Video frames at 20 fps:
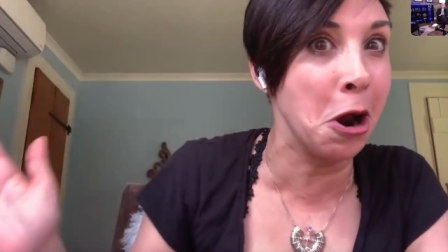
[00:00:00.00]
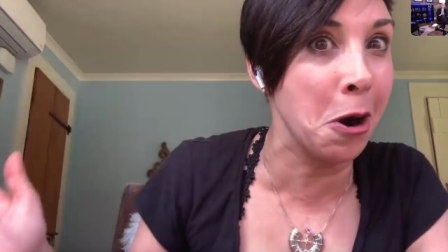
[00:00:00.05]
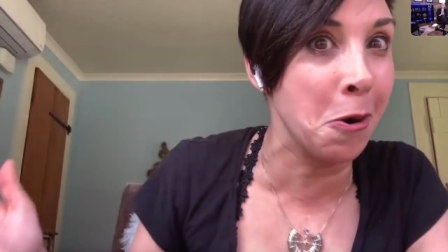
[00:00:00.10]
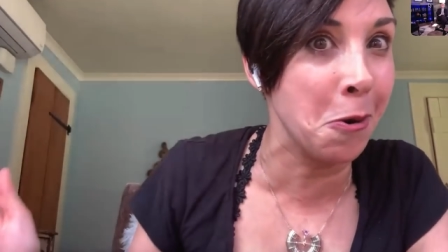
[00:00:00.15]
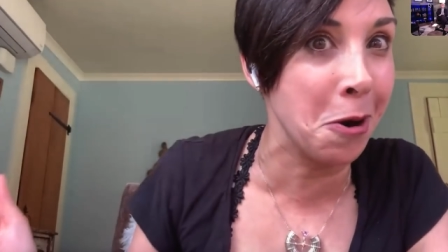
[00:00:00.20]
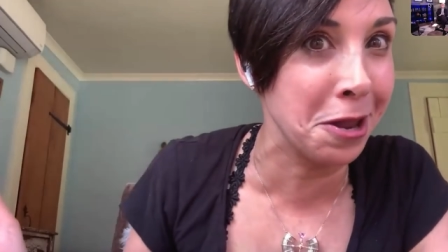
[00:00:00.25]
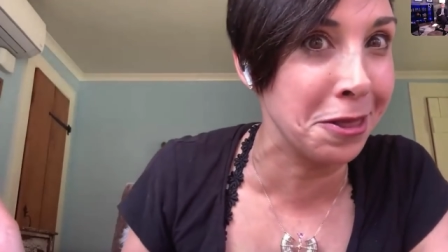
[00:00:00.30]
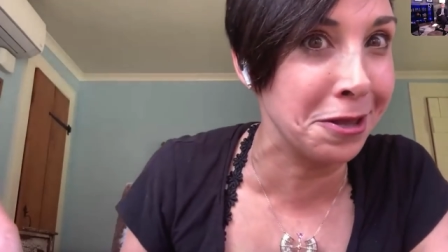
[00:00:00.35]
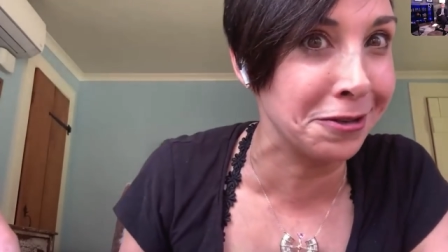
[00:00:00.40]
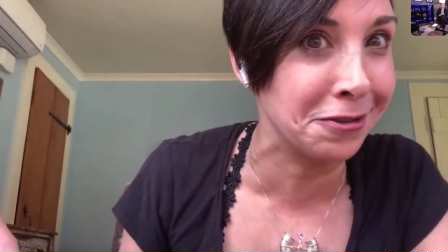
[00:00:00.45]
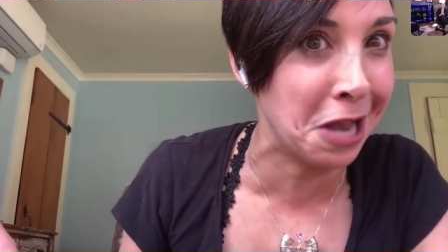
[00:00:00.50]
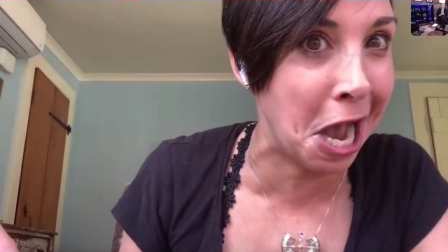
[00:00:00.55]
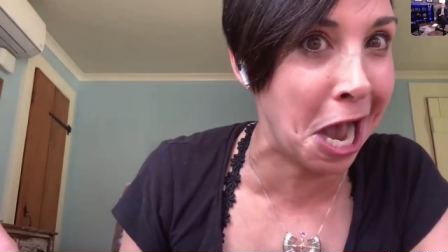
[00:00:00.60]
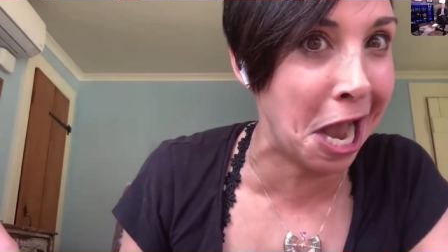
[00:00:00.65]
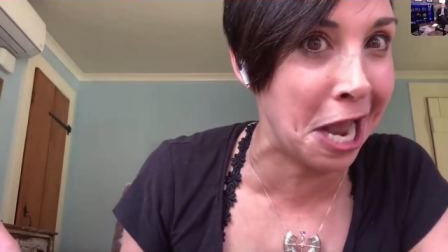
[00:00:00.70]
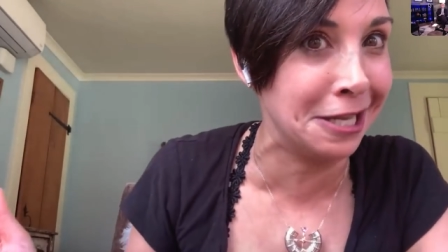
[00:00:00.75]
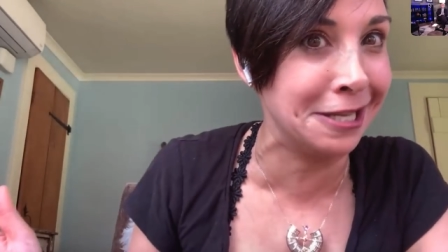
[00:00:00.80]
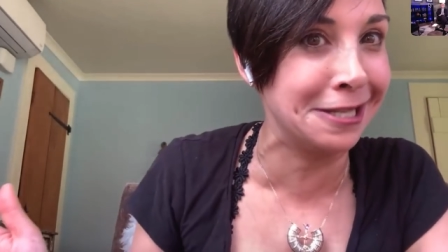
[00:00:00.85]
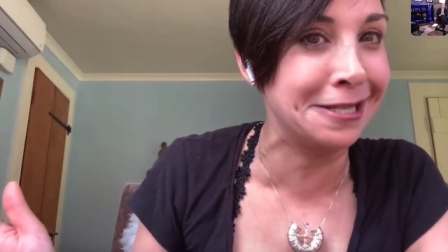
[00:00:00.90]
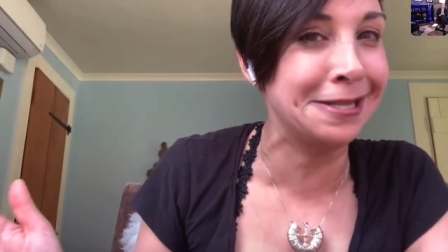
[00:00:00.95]
where this guy
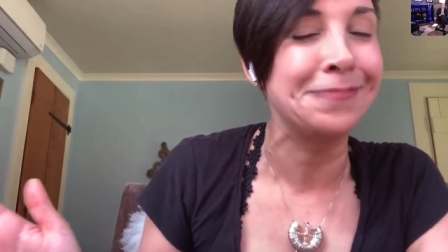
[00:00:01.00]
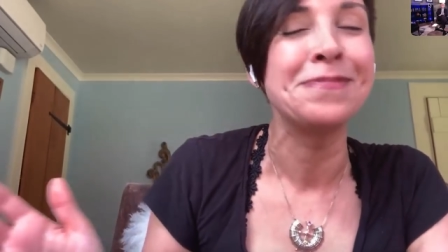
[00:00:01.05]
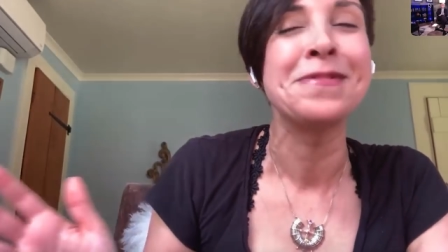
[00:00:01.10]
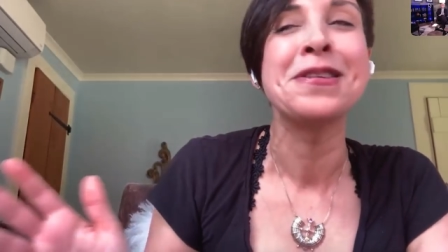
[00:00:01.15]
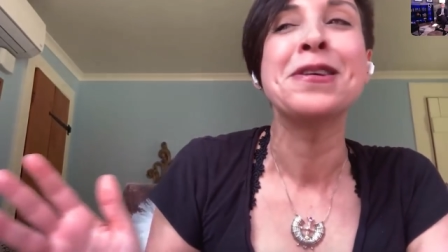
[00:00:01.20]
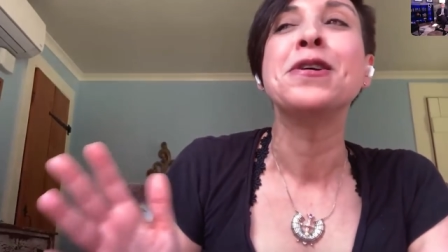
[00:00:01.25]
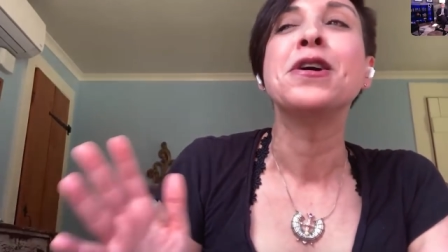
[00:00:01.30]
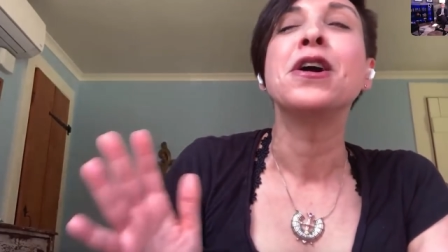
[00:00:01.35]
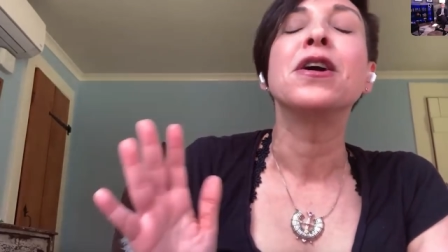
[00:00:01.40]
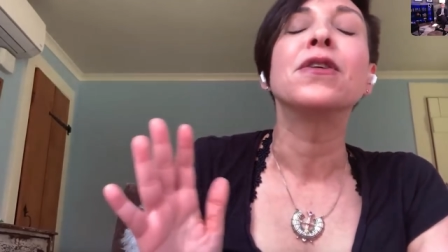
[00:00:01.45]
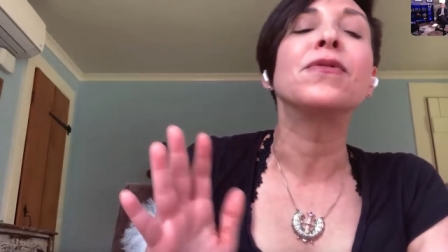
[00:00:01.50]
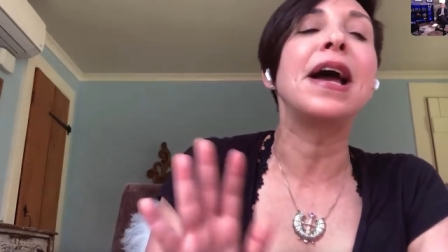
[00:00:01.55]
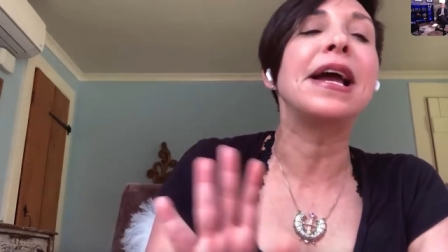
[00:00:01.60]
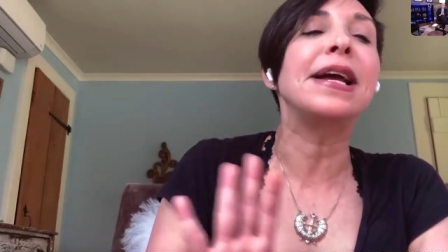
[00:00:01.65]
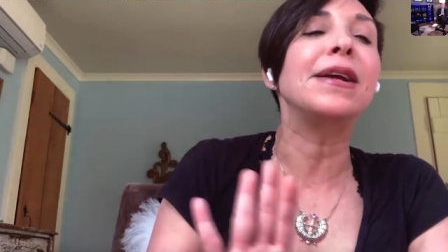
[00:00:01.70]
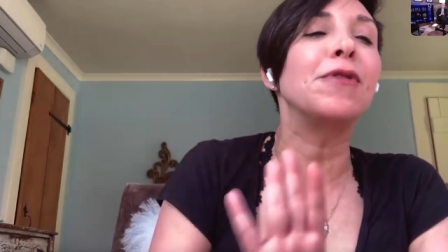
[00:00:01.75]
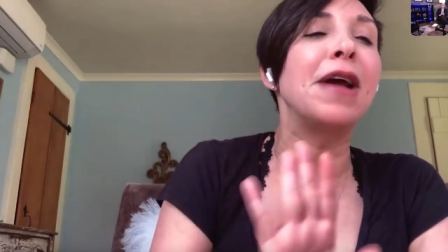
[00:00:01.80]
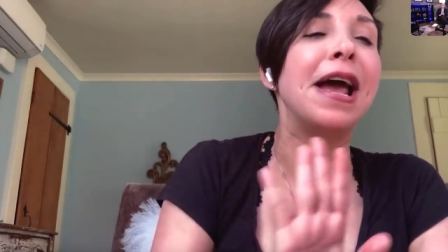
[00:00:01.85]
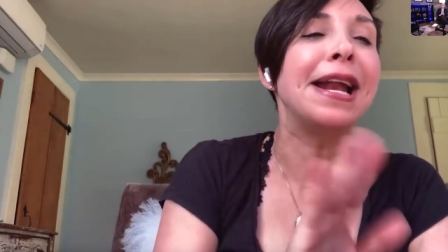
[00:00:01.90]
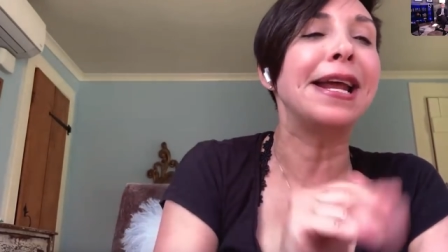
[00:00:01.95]
is. Right,
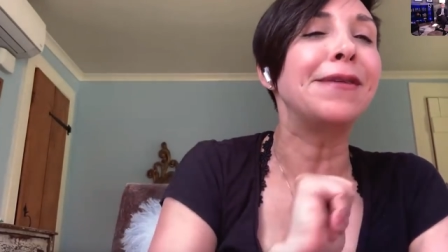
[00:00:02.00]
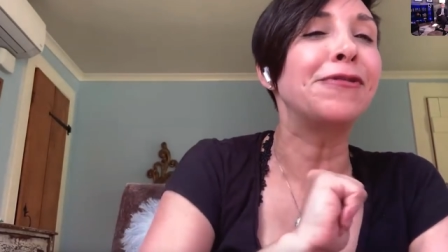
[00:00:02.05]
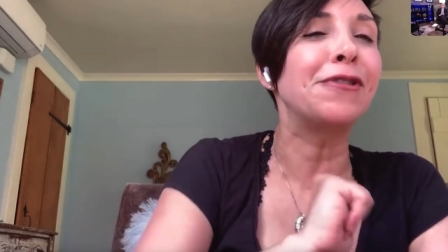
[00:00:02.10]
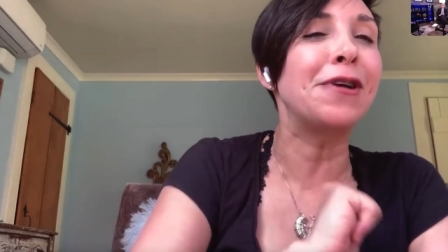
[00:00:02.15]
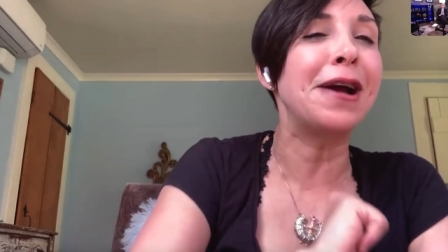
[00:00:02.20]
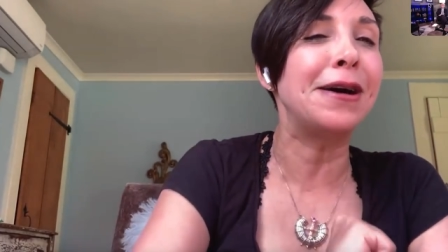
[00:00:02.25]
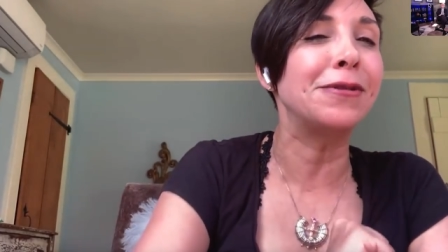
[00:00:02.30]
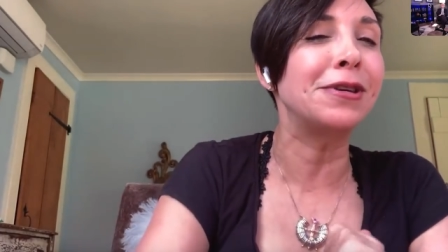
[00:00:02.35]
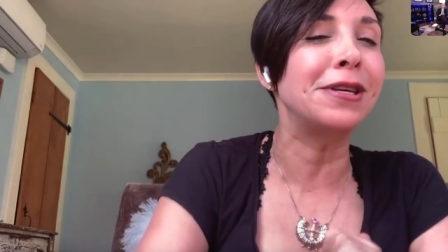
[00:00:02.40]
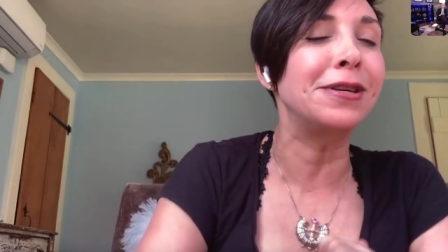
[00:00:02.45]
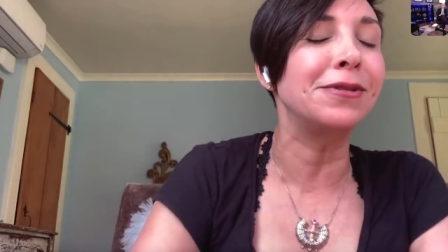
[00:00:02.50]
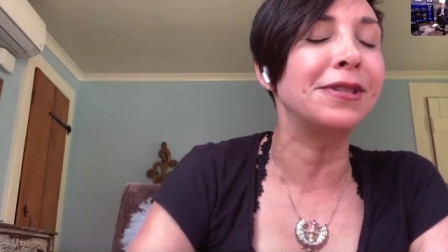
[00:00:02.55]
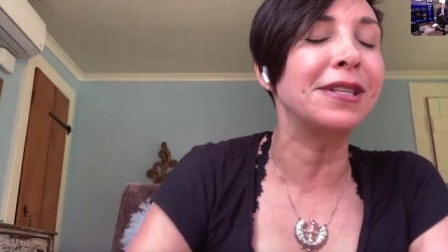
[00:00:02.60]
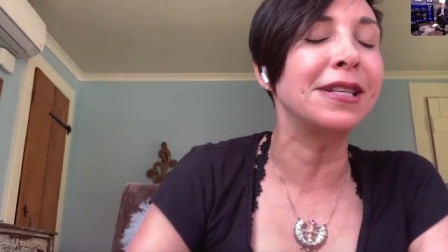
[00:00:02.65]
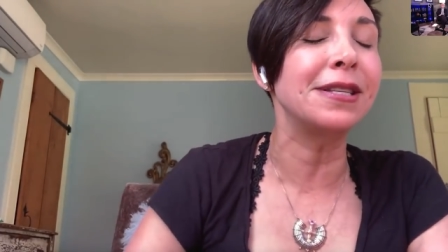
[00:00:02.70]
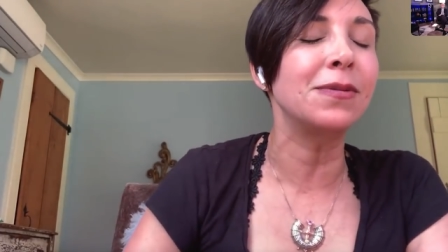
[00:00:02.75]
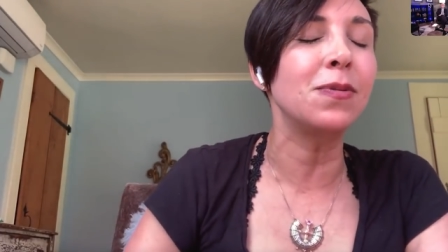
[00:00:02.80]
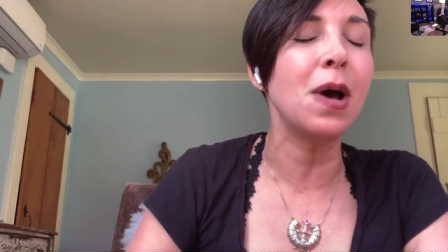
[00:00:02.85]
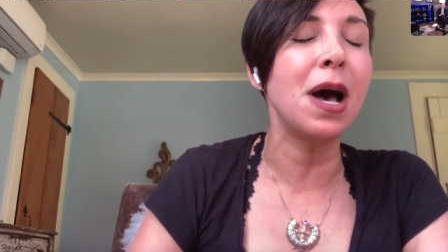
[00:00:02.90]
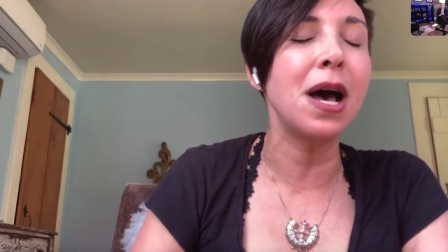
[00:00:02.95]
ready for how cute
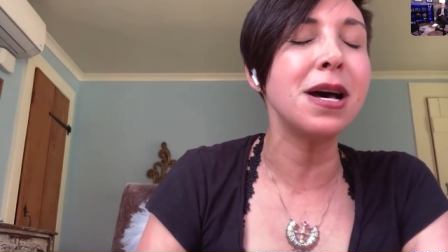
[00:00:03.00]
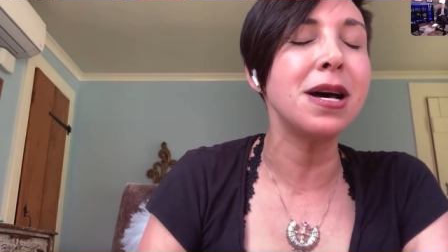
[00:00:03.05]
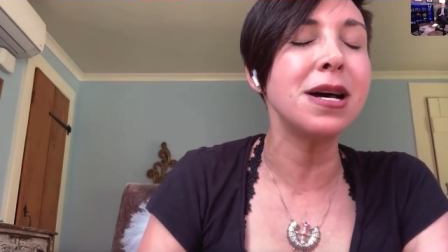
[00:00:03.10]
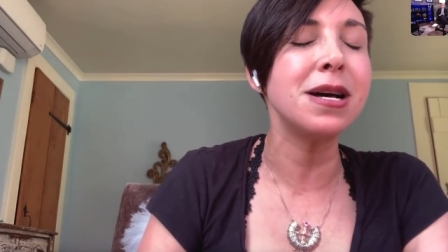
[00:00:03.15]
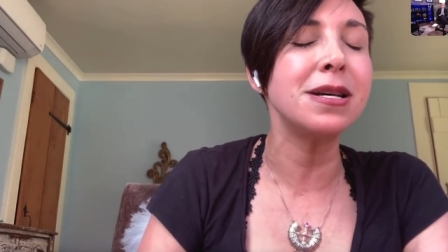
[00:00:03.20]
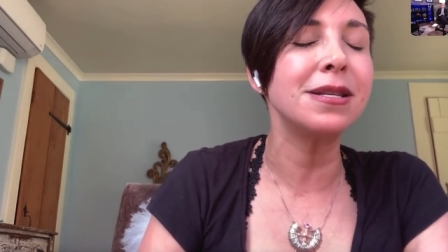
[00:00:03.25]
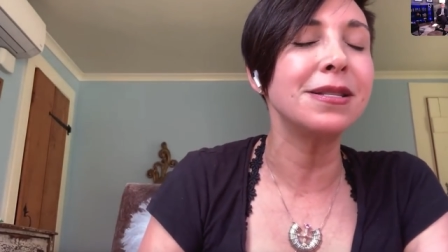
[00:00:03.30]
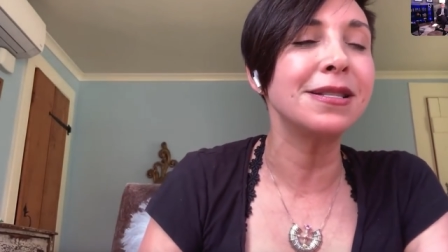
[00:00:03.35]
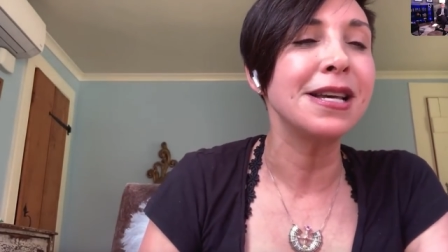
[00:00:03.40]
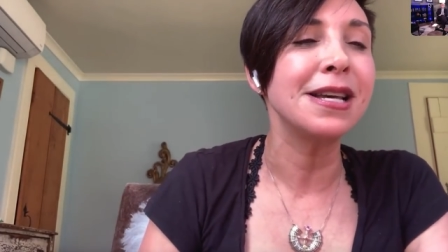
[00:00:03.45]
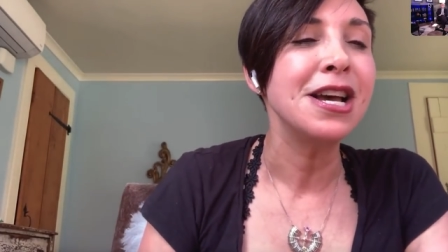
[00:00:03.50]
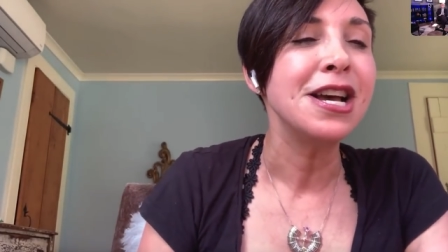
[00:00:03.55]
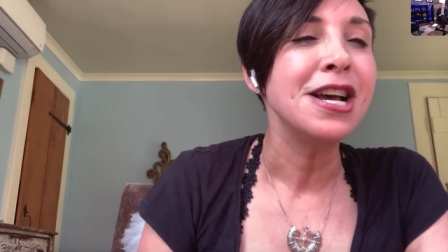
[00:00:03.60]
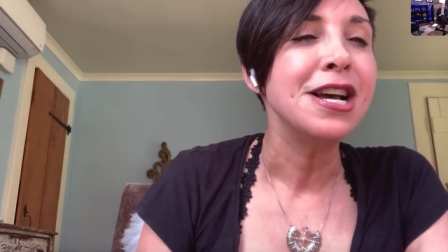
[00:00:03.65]
this was.